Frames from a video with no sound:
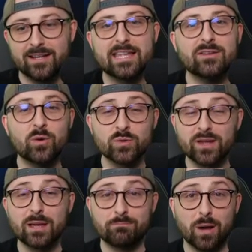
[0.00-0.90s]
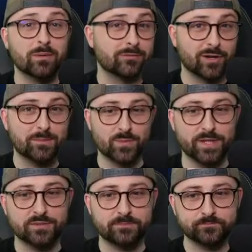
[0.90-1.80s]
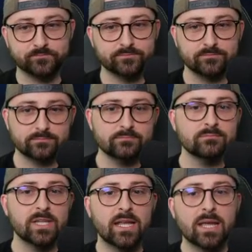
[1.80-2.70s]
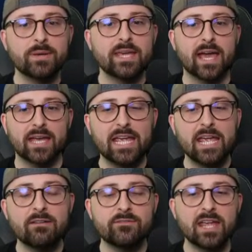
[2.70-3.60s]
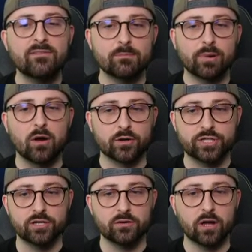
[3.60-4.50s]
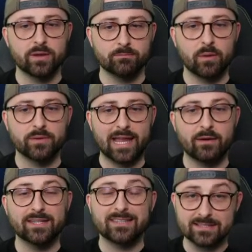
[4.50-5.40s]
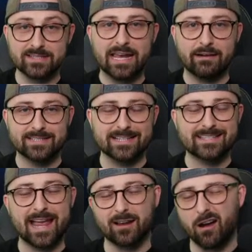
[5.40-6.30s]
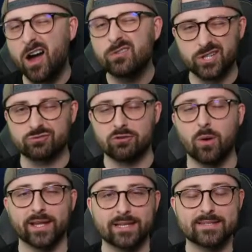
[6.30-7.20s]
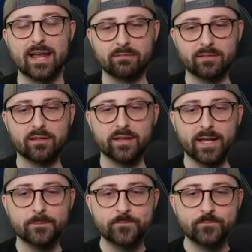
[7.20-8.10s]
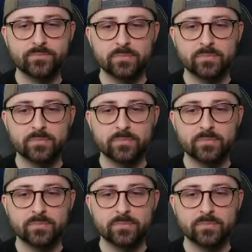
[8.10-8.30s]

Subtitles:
Because then you also get Bowen for Ipswich. But yeah, if it blocks you going Bowen now and it doesn't allow you to get Saka, I would just roll and get Saka in 38.